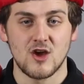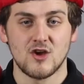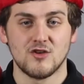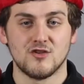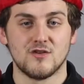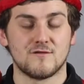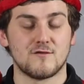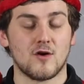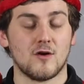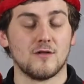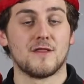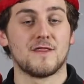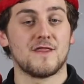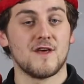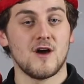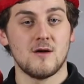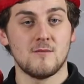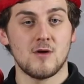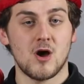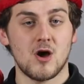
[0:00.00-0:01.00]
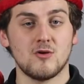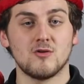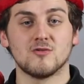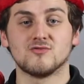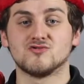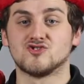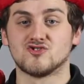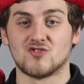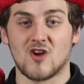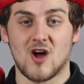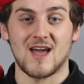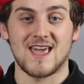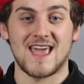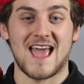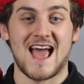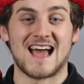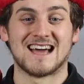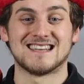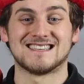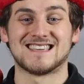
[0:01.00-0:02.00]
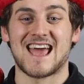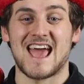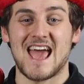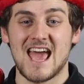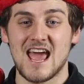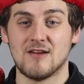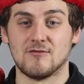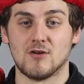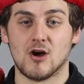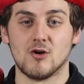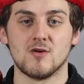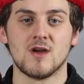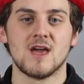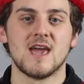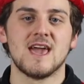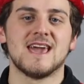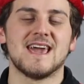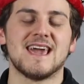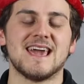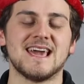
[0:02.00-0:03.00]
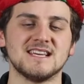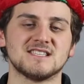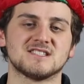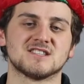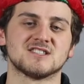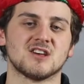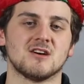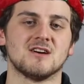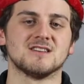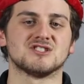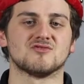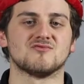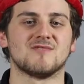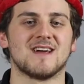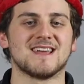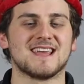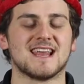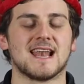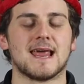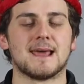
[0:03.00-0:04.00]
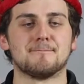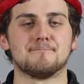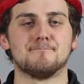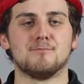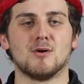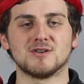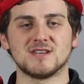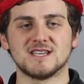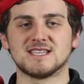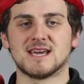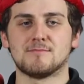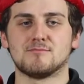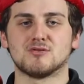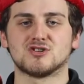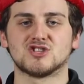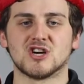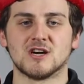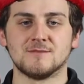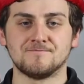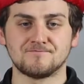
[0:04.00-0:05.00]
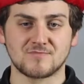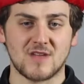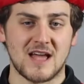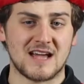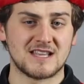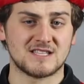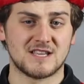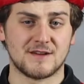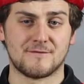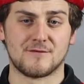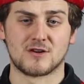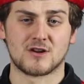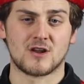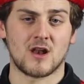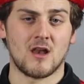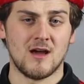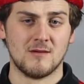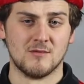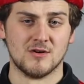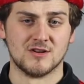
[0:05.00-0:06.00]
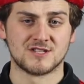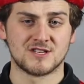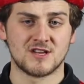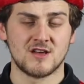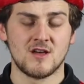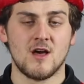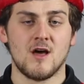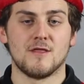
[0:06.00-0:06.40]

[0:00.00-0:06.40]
You've got the Thermo, Dry and Aero, each designed to regulate body temperature at different climates.